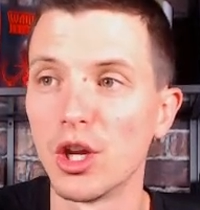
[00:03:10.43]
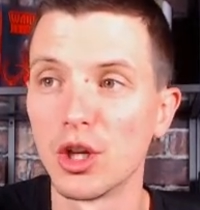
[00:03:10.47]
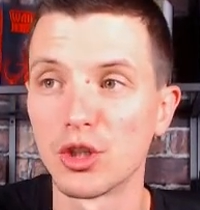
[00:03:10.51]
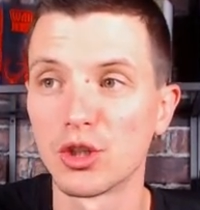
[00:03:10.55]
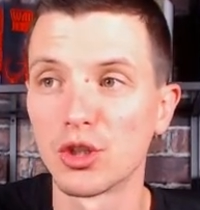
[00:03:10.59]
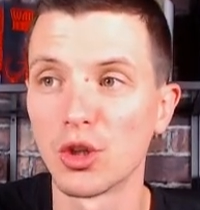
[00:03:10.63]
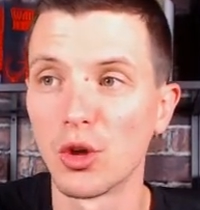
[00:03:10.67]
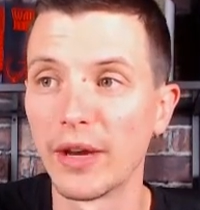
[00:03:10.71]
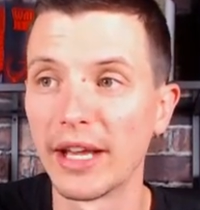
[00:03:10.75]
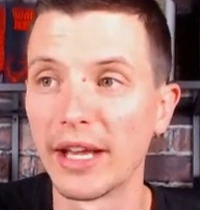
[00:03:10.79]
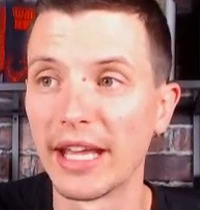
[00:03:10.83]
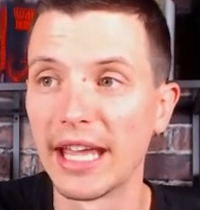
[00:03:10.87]

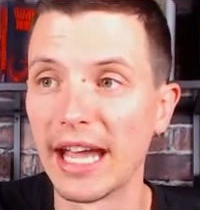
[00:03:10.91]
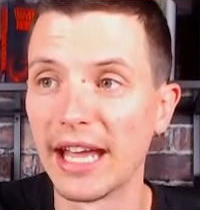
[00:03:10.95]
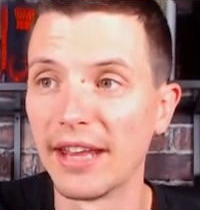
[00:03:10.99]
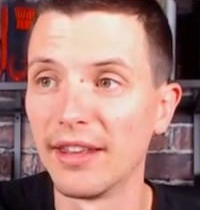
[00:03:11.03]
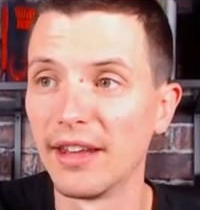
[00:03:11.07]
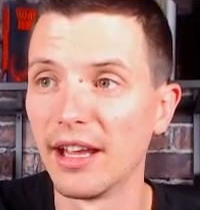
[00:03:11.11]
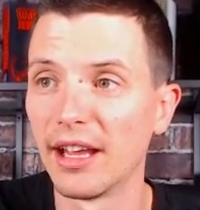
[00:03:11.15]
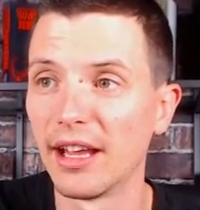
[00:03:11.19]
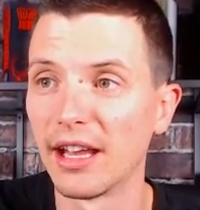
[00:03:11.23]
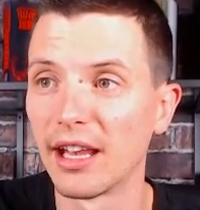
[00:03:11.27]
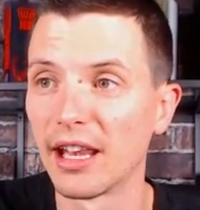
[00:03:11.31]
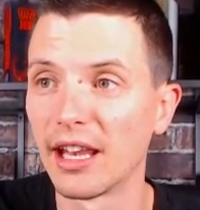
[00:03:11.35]
So
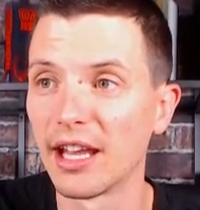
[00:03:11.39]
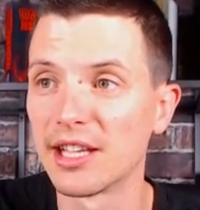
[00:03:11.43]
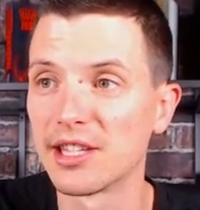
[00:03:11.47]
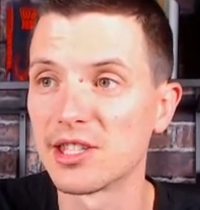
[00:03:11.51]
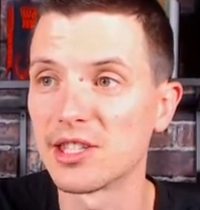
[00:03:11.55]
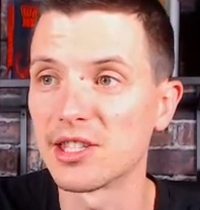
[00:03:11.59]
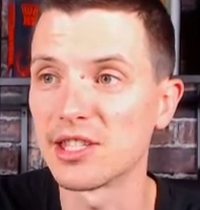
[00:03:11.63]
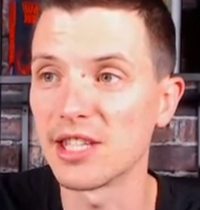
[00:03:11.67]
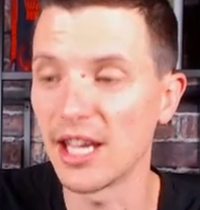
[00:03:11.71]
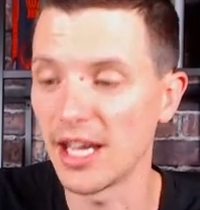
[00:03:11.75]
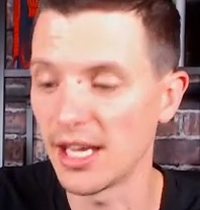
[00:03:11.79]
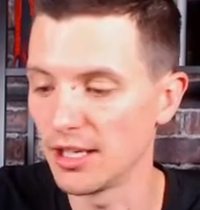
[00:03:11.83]
again,
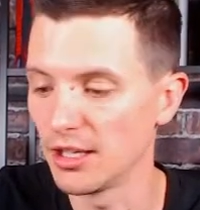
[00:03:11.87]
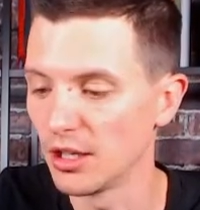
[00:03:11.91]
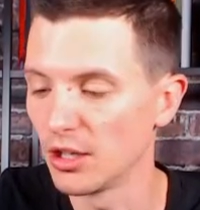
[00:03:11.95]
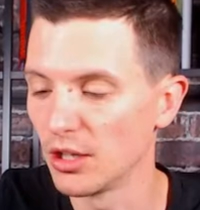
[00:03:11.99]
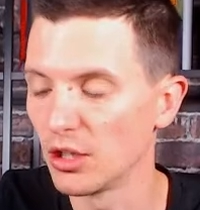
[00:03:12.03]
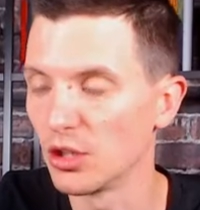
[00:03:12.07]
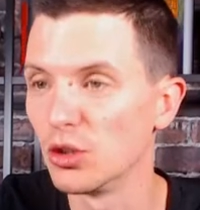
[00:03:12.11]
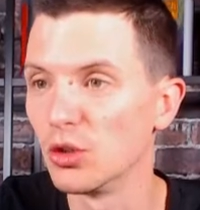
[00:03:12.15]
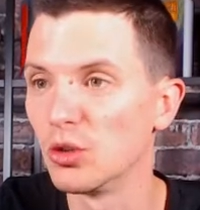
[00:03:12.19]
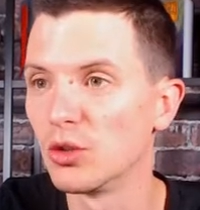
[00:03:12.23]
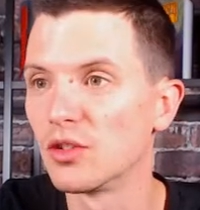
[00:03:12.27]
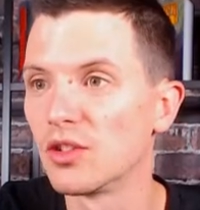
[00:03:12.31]
let's say
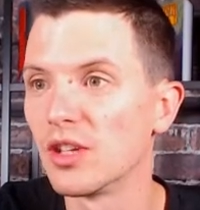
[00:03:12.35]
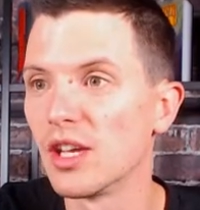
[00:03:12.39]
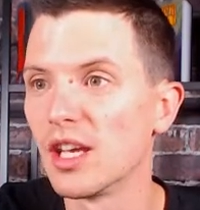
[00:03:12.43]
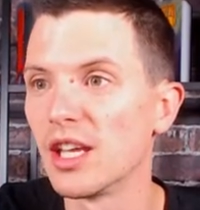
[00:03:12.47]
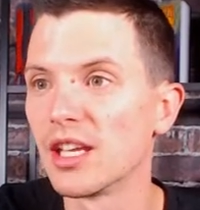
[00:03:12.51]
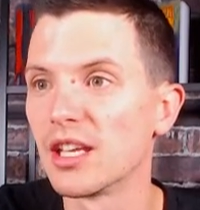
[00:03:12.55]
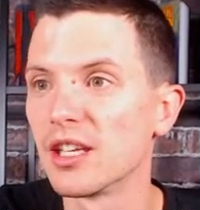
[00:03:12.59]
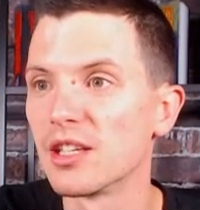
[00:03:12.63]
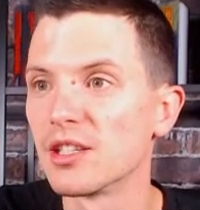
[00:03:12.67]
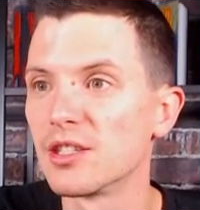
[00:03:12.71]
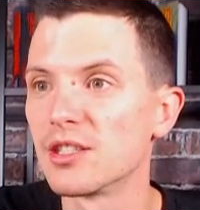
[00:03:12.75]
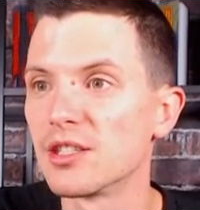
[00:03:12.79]
you
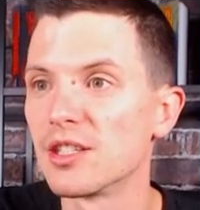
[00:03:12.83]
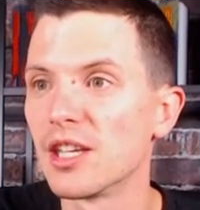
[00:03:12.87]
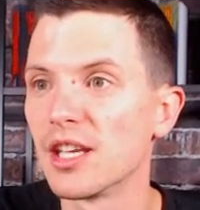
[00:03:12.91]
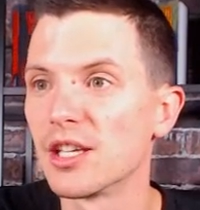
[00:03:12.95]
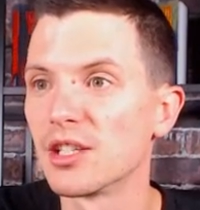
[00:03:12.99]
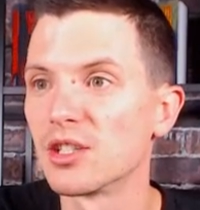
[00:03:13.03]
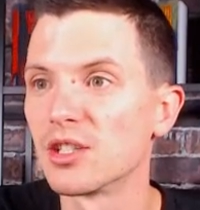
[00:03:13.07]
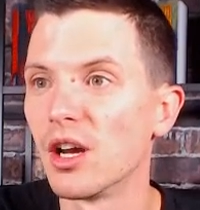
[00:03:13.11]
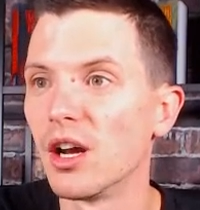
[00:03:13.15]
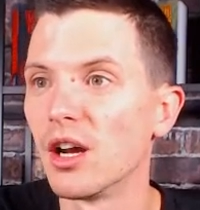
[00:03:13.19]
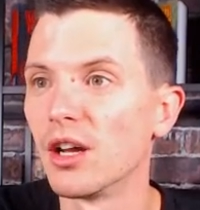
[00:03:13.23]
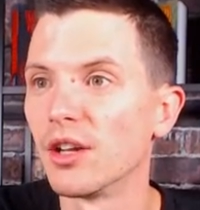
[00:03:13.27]
take
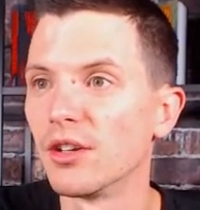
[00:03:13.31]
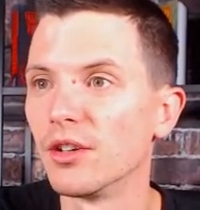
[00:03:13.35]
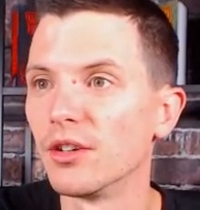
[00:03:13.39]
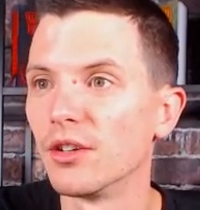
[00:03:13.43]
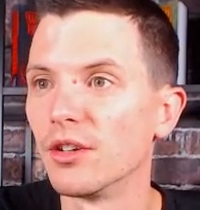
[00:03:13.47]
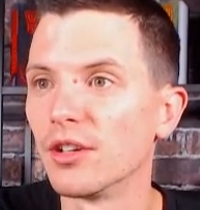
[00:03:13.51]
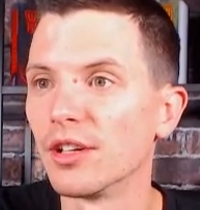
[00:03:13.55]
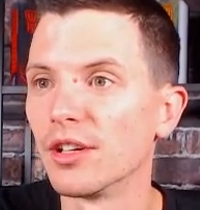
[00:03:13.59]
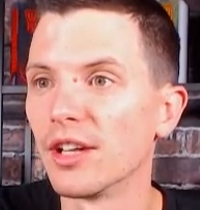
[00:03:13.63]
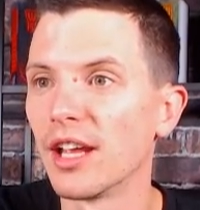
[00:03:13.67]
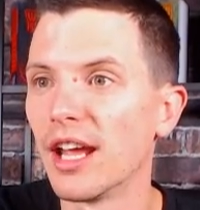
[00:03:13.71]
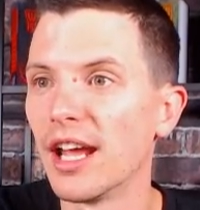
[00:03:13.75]

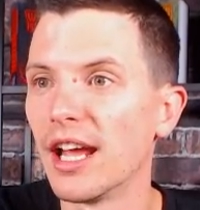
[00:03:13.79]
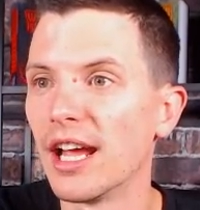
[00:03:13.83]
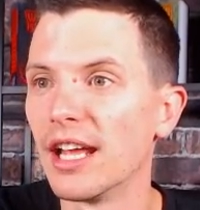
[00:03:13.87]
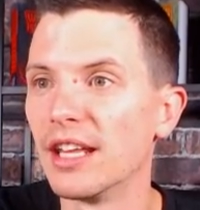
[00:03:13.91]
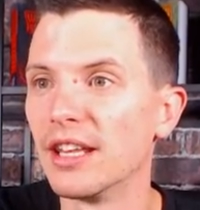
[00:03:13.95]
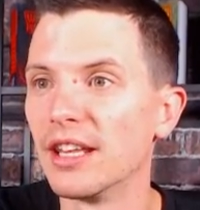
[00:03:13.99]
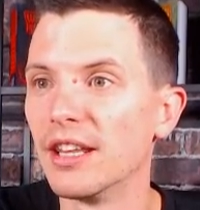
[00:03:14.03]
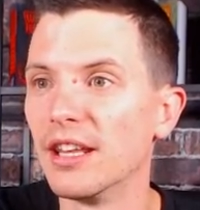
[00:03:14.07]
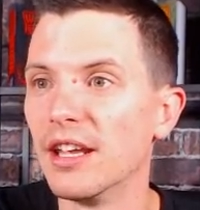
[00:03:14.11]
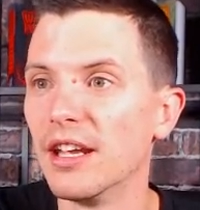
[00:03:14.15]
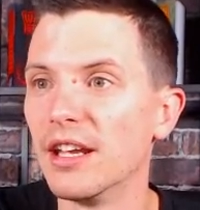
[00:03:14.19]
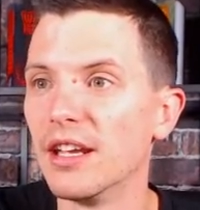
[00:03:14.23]

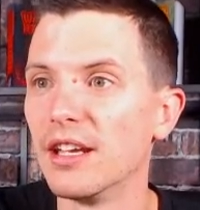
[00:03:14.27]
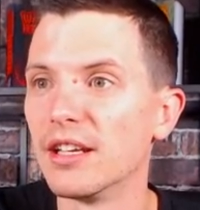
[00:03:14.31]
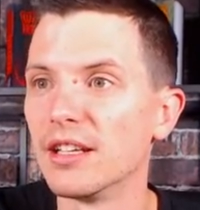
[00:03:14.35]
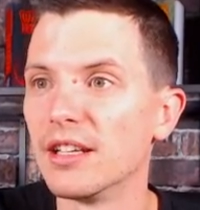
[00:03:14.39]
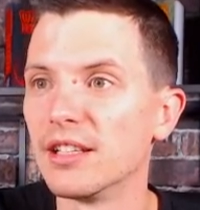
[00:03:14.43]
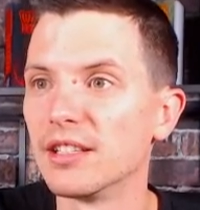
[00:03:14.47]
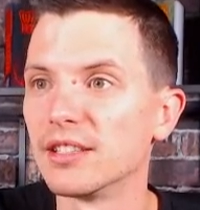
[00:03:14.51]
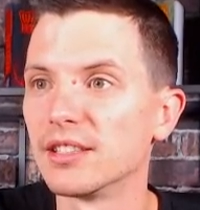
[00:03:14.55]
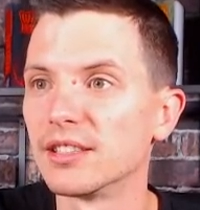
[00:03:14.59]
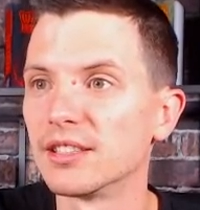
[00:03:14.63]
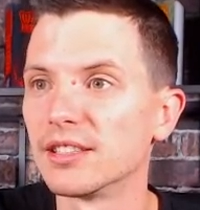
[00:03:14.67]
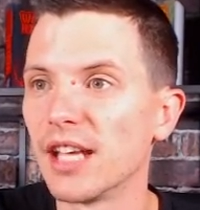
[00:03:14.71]

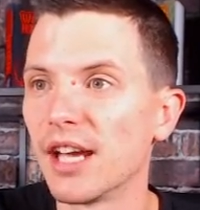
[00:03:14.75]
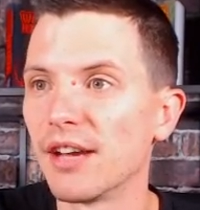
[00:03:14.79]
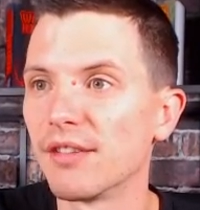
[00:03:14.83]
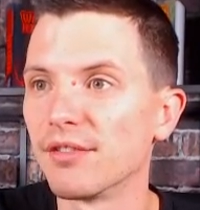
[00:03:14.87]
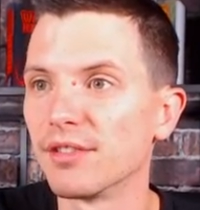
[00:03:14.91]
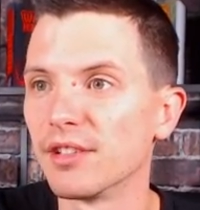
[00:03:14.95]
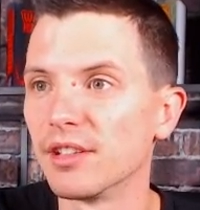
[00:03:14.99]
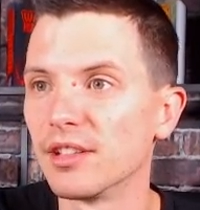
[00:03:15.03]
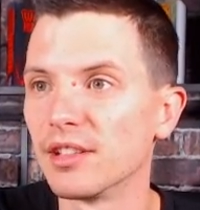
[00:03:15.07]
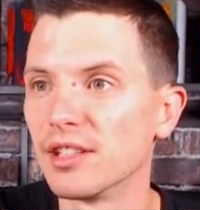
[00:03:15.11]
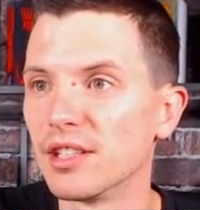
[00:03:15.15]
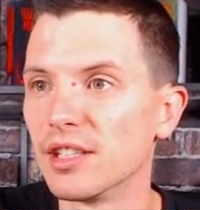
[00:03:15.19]

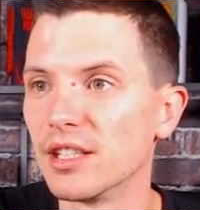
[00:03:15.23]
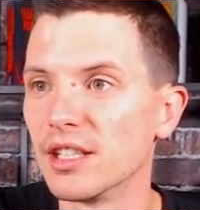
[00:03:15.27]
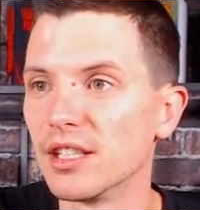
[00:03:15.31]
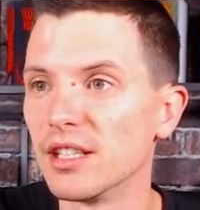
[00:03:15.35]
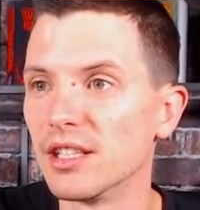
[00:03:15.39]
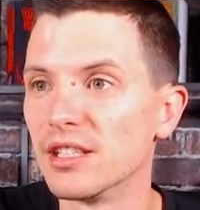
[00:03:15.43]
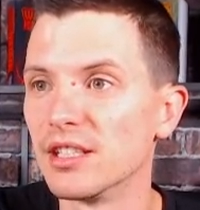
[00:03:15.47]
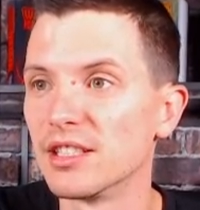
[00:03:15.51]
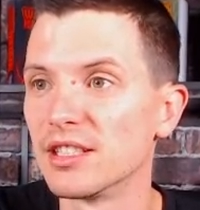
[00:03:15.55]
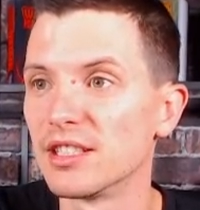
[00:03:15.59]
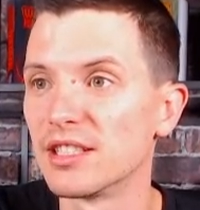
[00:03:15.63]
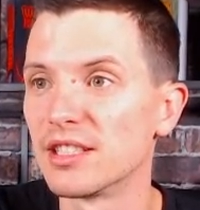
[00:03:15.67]

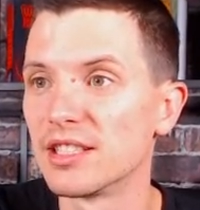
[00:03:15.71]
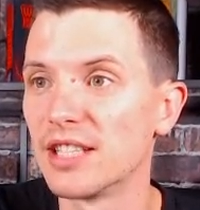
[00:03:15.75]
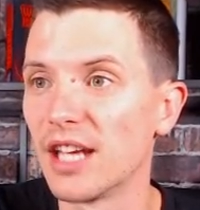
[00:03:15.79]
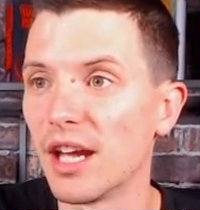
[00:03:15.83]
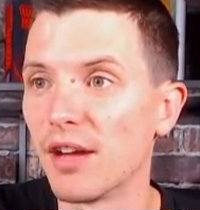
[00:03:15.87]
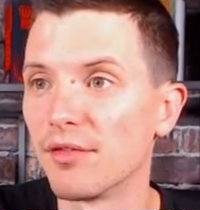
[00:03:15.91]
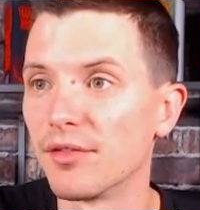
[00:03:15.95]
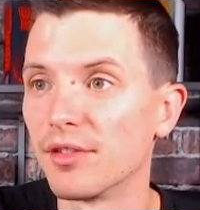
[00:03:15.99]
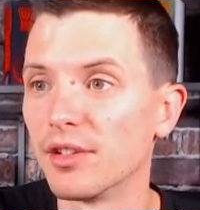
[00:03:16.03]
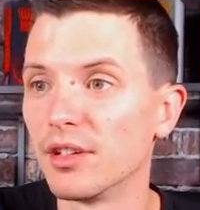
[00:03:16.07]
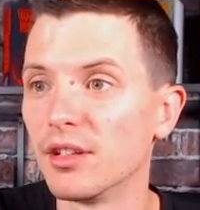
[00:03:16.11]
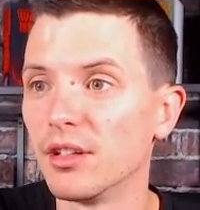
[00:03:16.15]

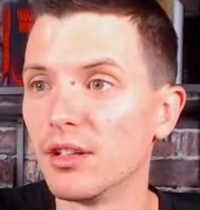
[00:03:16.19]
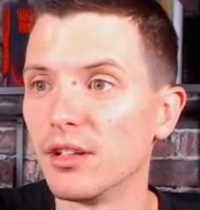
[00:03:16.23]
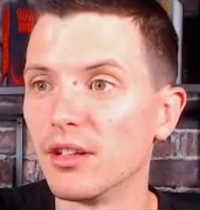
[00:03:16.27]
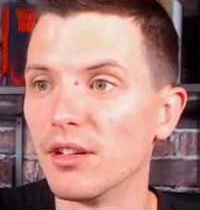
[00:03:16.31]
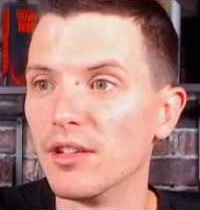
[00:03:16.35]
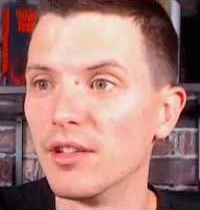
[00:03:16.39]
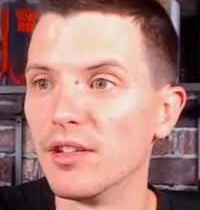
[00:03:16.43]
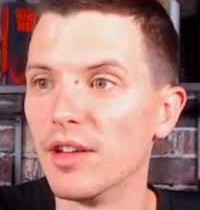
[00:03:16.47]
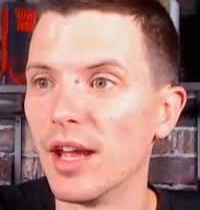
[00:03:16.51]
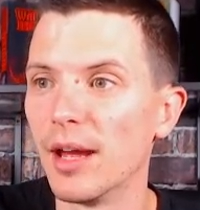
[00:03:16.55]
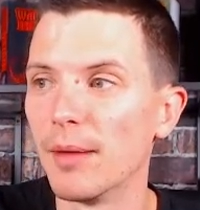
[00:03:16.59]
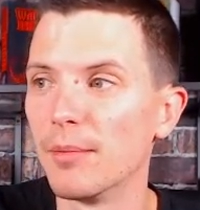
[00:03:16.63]
677
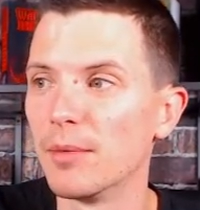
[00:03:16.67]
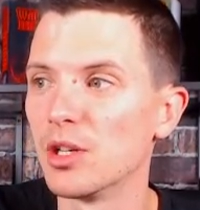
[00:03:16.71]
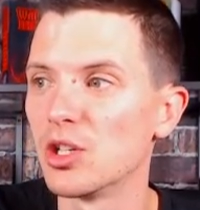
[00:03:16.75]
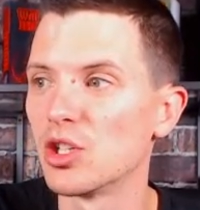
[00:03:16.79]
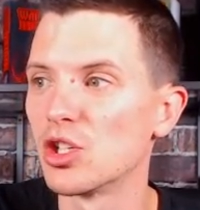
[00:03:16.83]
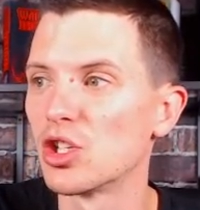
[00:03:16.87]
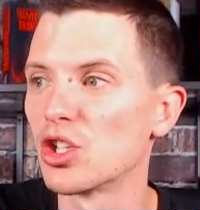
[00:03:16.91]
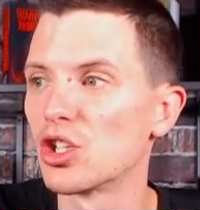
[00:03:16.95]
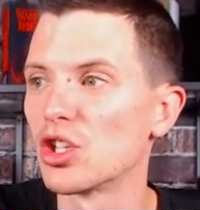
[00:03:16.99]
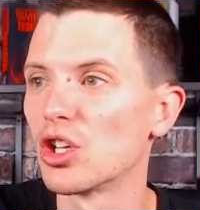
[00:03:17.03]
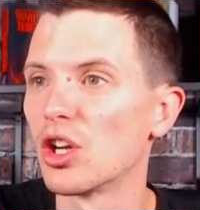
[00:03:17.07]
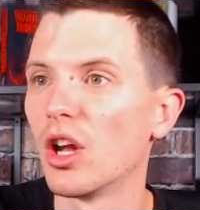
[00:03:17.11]

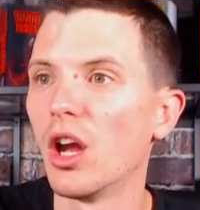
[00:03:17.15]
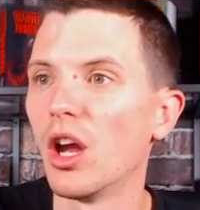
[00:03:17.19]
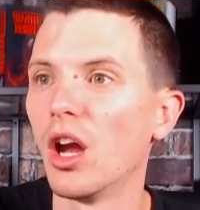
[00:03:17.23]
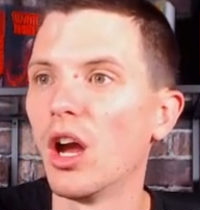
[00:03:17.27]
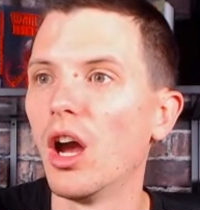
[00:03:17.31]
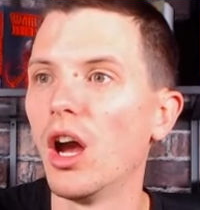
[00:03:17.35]
damage.